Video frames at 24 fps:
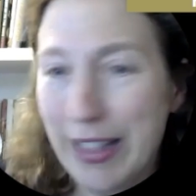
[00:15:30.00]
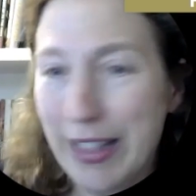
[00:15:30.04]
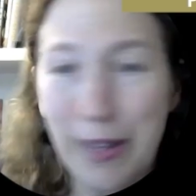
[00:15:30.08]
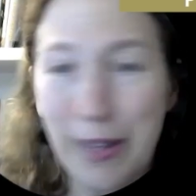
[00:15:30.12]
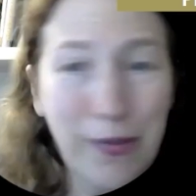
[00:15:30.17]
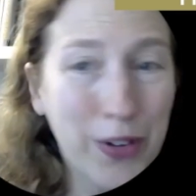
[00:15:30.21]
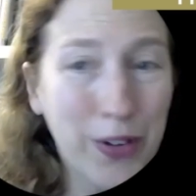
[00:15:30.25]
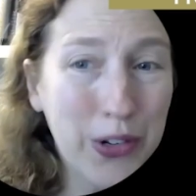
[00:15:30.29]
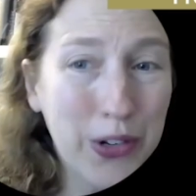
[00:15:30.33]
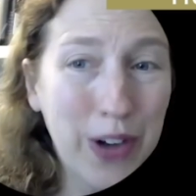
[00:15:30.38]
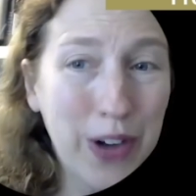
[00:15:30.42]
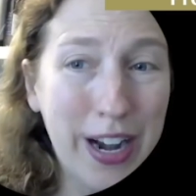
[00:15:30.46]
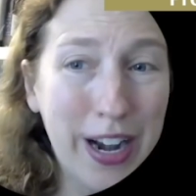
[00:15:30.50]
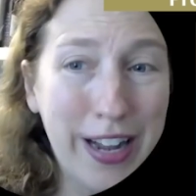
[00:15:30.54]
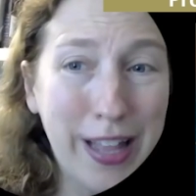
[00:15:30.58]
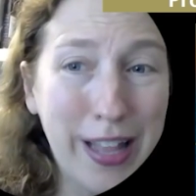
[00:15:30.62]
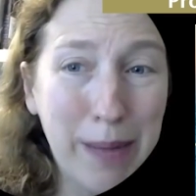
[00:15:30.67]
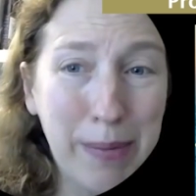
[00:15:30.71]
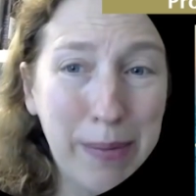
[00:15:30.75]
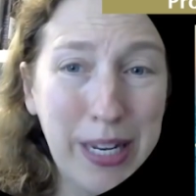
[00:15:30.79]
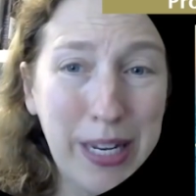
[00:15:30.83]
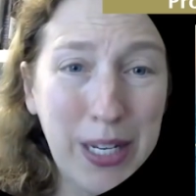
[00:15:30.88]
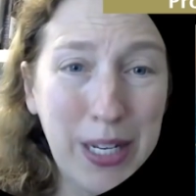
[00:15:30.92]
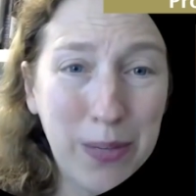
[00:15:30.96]
first line of
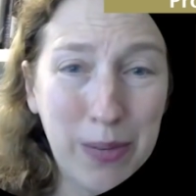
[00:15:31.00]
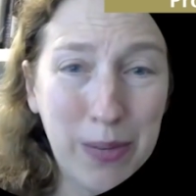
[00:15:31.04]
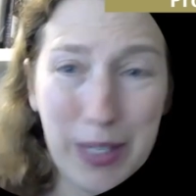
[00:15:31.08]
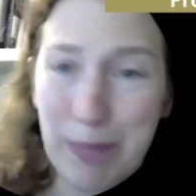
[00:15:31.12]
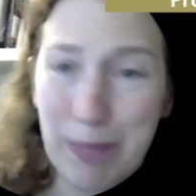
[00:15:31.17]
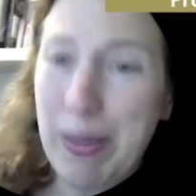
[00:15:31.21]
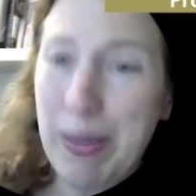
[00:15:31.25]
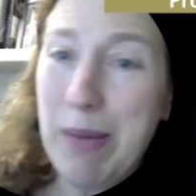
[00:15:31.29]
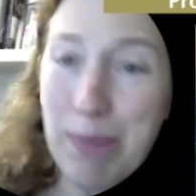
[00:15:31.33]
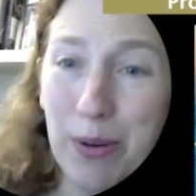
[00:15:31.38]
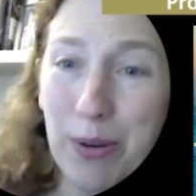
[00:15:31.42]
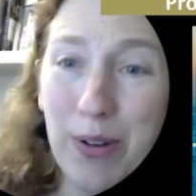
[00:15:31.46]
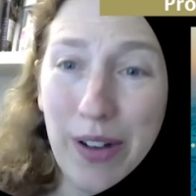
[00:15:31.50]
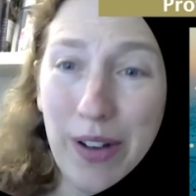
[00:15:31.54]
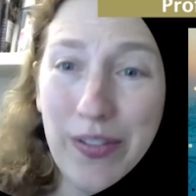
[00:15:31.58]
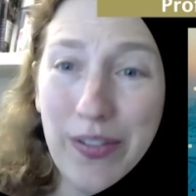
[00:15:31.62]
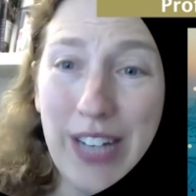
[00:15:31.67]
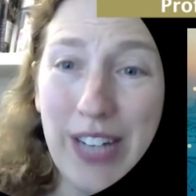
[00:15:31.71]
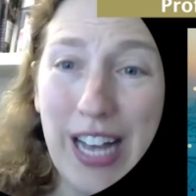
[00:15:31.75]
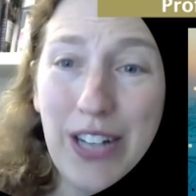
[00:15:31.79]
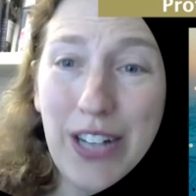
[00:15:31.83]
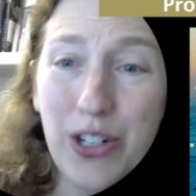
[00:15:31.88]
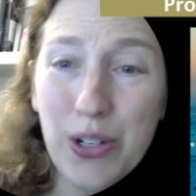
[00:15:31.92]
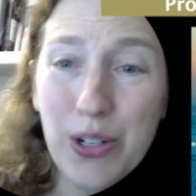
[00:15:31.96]
that piece was, "People love
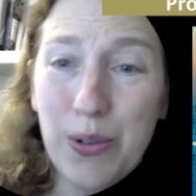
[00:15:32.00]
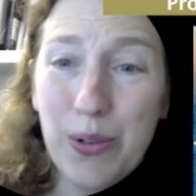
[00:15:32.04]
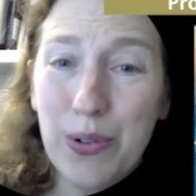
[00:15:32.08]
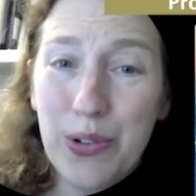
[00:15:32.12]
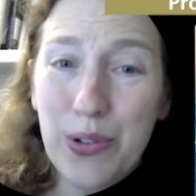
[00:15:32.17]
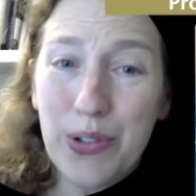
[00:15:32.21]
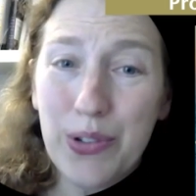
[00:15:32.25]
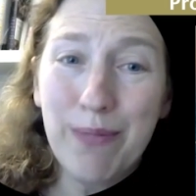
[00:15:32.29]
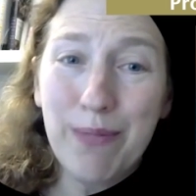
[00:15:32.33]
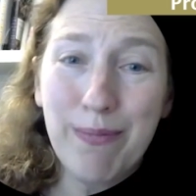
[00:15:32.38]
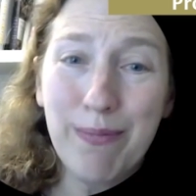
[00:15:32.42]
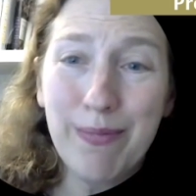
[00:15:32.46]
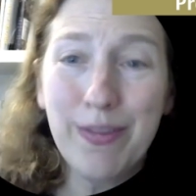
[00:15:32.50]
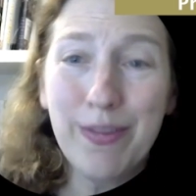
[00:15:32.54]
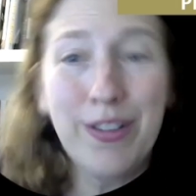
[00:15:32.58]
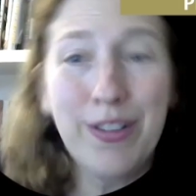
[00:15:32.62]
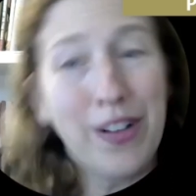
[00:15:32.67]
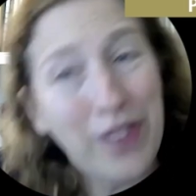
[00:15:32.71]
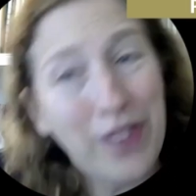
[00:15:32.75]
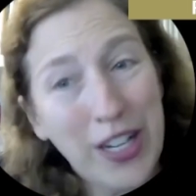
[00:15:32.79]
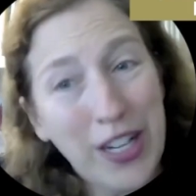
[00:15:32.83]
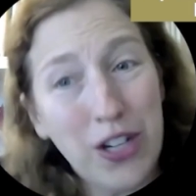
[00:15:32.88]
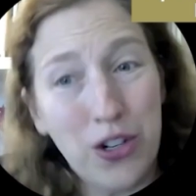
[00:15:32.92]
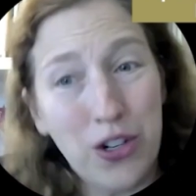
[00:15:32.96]
dead Jews,
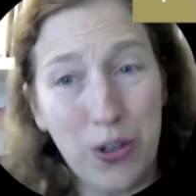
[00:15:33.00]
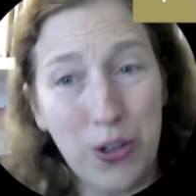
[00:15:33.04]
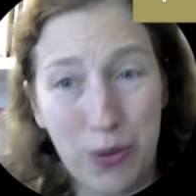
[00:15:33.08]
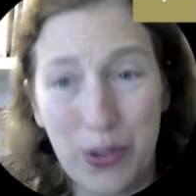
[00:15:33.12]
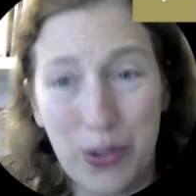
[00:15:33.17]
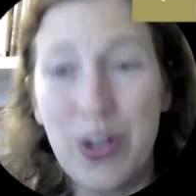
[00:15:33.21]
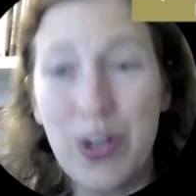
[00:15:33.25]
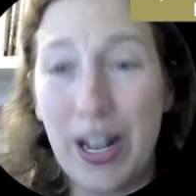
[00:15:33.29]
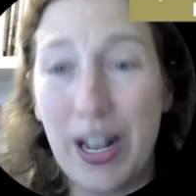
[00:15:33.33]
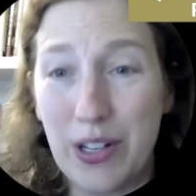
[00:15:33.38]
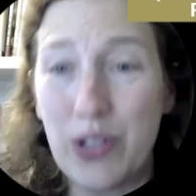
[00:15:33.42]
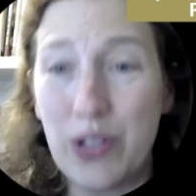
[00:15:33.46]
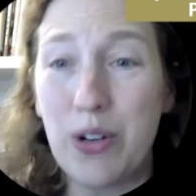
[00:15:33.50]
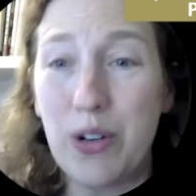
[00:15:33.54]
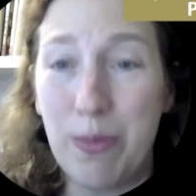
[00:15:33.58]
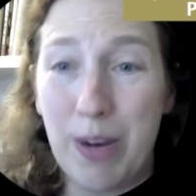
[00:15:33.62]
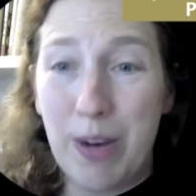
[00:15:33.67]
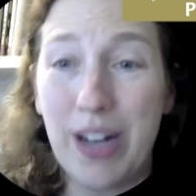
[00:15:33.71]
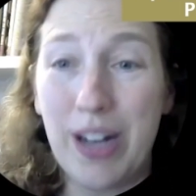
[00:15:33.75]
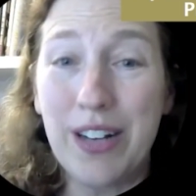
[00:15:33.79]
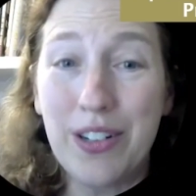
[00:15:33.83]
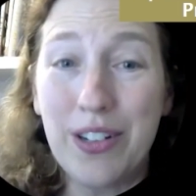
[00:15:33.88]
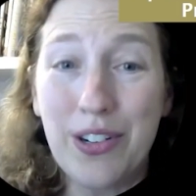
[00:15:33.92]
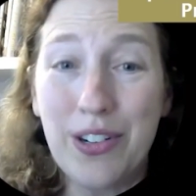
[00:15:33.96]
living Jews, not so
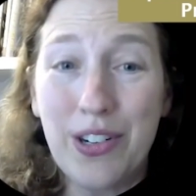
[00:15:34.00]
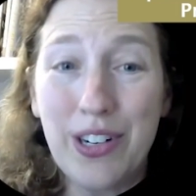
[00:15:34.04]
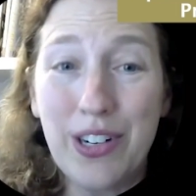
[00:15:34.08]
much."